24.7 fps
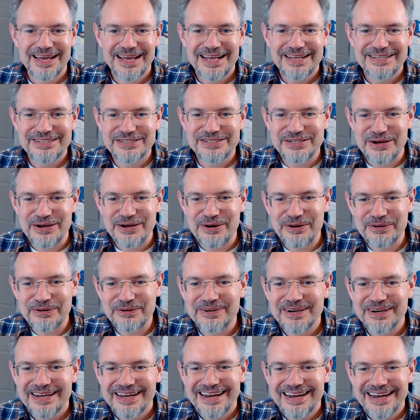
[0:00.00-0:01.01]

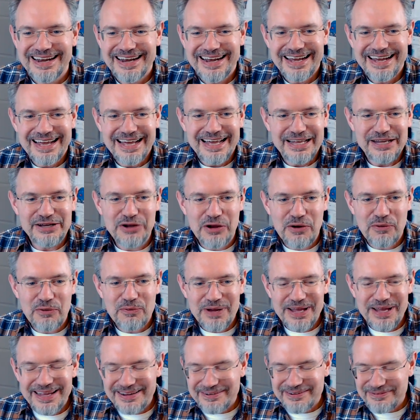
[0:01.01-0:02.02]
So
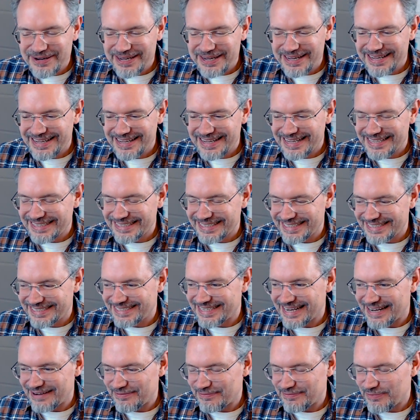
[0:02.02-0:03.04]
we at least
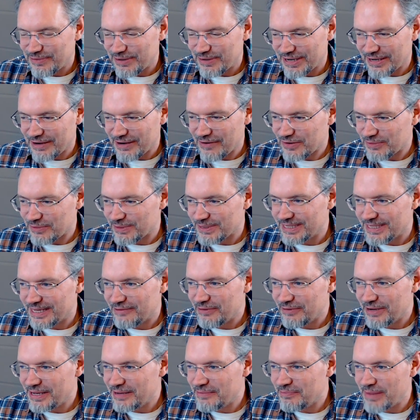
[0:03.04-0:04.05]
I'm pretty comfortable say
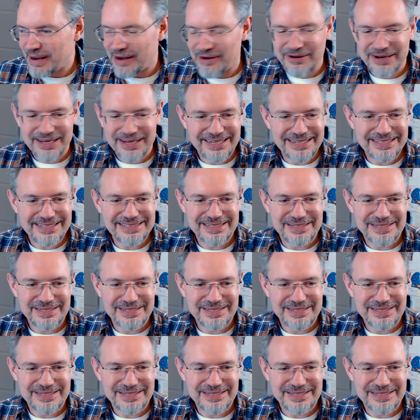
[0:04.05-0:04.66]
we Americans,